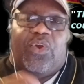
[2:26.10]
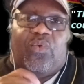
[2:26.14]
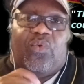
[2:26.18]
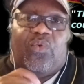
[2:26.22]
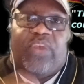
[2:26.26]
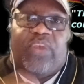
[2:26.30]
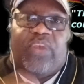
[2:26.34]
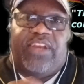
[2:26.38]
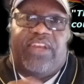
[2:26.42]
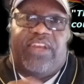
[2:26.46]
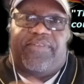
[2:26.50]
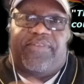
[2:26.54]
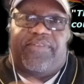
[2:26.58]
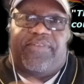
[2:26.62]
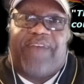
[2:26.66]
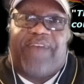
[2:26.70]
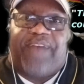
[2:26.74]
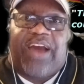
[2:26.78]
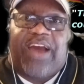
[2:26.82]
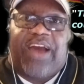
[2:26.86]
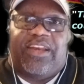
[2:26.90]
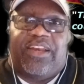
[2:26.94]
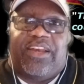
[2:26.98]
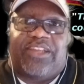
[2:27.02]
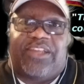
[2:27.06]

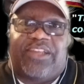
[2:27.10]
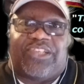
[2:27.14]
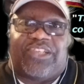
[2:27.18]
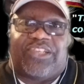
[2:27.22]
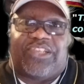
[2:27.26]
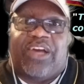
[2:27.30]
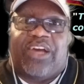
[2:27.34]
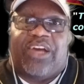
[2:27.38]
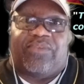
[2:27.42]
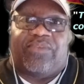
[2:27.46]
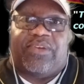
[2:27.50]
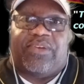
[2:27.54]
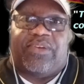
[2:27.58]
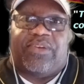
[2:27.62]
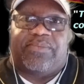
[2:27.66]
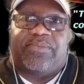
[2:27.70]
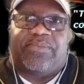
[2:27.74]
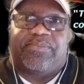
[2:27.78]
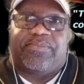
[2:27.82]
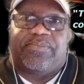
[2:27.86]
redefining the genre,